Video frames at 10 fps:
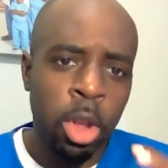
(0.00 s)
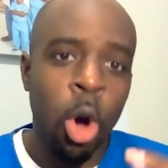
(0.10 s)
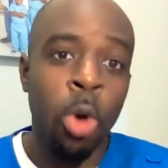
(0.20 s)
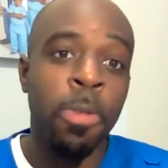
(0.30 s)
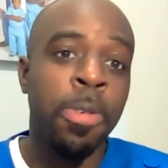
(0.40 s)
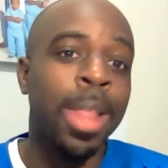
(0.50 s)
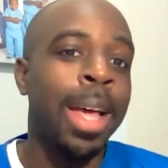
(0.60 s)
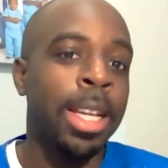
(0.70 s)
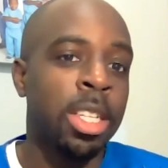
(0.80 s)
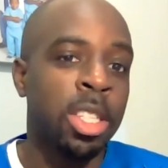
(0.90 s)
the whole
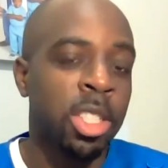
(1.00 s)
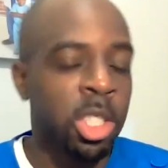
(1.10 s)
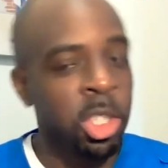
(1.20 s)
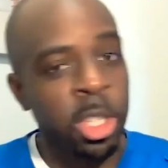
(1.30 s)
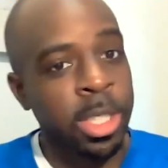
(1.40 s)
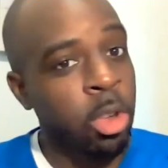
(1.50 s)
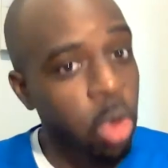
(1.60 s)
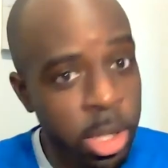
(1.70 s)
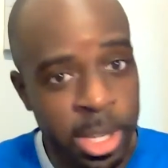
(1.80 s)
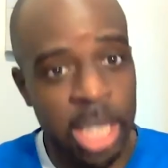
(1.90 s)
flight, she's just
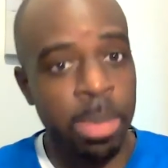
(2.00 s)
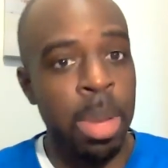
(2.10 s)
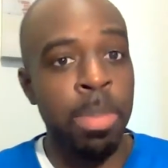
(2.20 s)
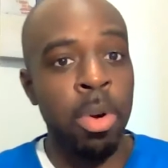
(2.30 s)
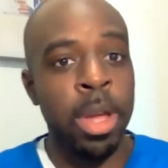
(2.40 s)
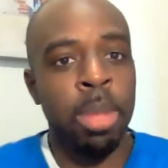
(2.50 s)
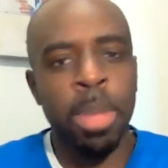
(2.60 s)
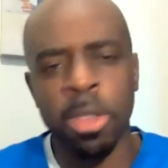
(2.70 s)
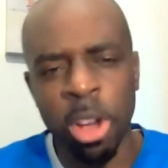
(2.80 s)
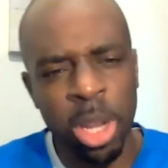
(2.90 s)
criticizing me, berating
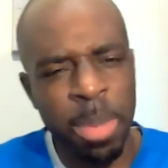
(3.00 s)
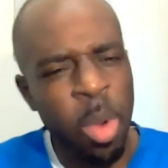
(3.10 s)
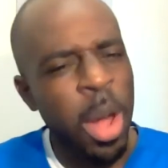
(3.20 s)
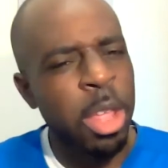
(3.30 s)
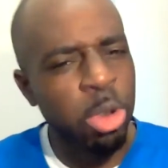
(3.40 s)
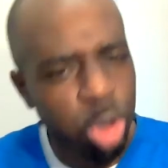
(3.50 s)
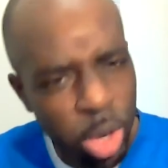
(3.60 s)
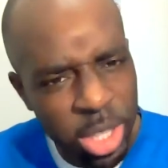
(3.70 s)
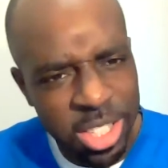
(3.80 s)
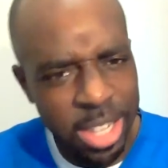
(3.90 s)
me, talking about, why do you
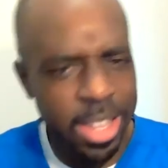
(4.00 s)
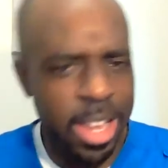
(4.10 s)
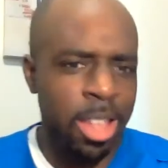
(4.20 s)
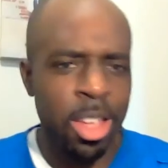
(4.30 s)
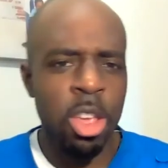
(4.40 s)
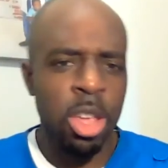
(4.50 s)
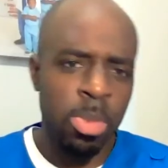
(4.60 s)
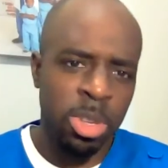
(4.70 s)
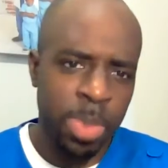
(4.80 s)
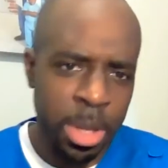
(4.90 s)
dress like that?
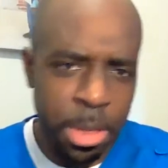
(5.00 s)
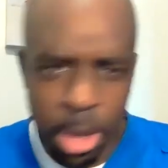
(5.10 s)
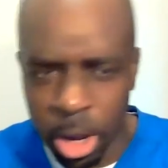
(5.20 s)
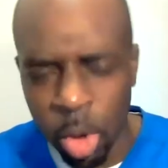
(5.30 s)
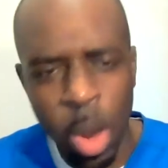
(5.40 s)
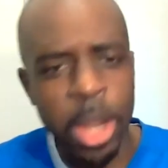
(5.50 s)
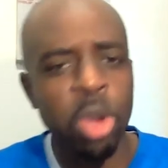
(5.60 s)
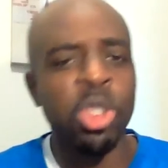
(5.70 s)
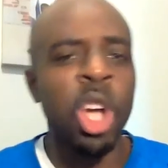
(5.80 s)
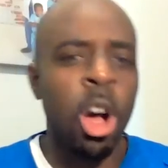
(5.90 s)
You must be a thug. Why do
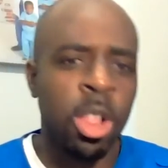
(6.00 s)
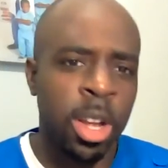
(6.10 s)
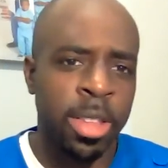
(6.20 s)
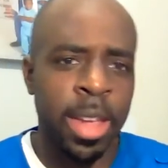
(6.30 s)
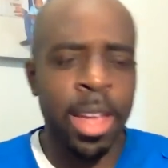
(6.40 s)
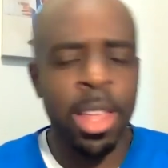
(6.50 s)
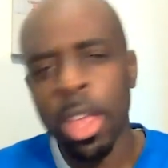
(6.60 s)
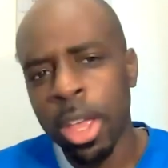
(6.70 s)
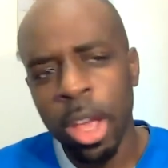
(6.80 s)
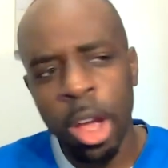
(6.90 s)
you talk like that?
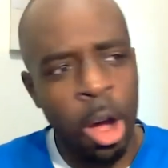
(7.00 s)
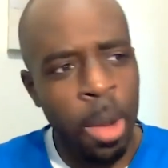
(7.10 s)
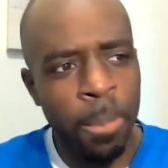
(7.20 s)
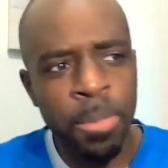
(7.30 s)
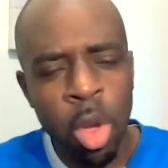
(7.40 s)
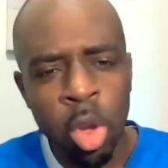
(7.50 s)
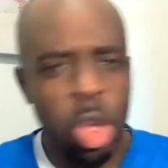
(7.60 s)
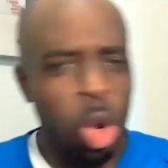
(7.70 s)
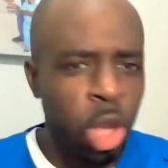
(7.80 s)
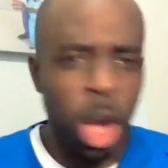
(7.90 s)

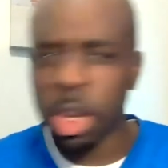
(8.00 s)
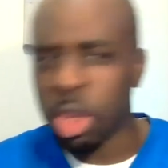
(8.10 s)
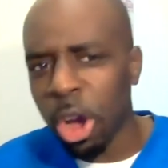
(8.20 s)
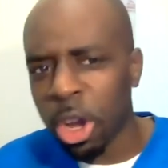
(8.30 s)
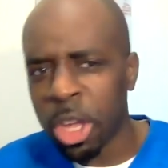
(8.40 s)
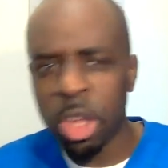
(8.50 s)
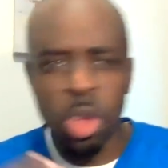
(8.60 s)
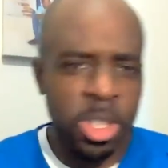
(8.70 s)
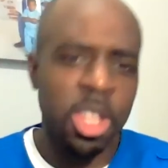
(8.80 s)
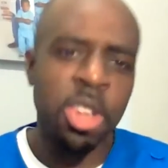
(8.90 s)
Yo, doggy,
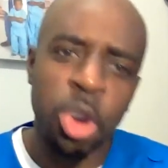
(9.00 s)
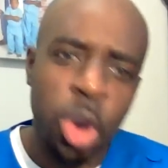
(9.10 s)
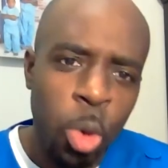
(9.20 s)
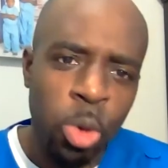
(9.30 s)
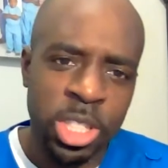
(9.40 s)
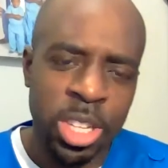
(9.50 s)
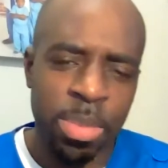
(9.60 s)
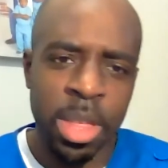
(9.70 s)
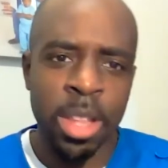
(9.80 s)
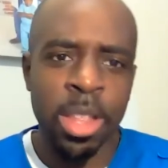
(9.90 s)
you must think you're cool or
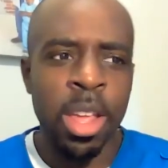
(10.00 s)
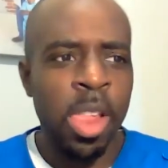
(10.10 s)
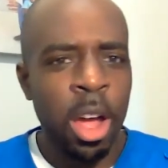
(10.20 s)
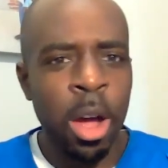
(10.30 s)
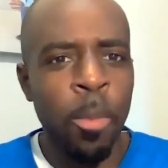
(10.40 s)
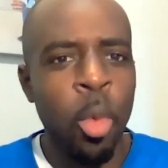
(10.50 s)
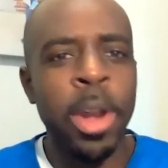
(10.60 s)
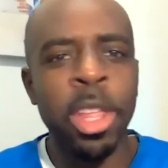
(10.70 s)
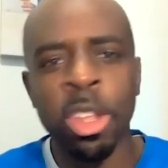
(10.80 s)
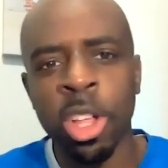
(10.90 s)
something.
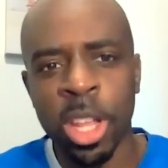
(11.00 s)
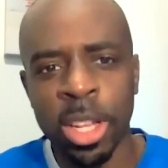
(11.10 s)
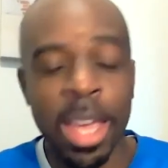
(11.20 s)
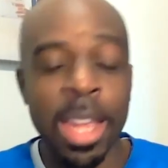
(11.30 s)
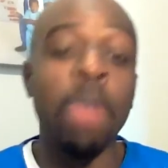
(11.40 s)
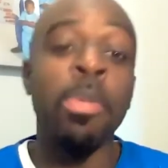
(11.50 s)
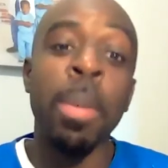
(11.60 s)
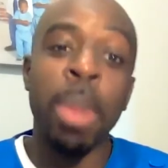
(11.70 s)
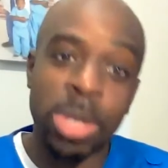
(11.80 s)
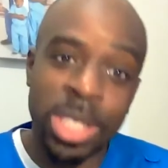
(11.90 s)
Why do you look like that? And I
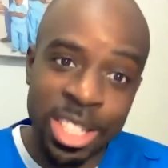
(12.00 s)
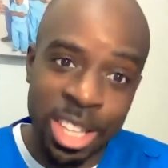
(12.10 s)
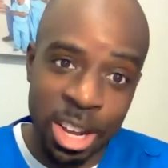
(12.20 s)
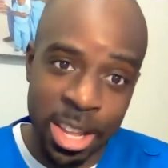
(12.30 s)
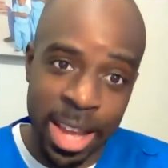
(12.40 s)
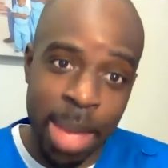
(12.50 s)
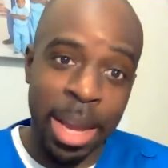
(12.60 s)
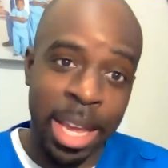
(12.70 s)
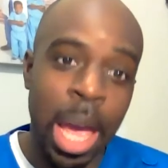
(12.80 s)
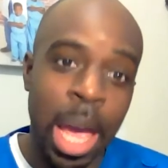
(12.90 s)
remember I was studying, I had
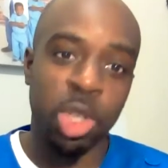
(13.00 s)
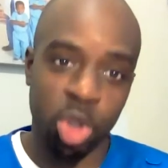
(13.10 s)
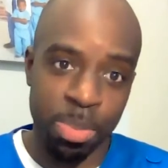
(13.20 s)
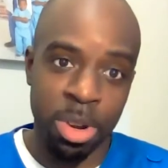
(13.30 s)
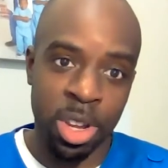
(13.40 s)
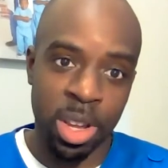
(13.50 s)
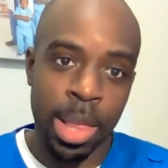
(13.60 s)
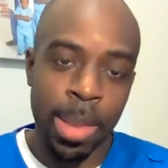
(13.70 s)
my chemistry book,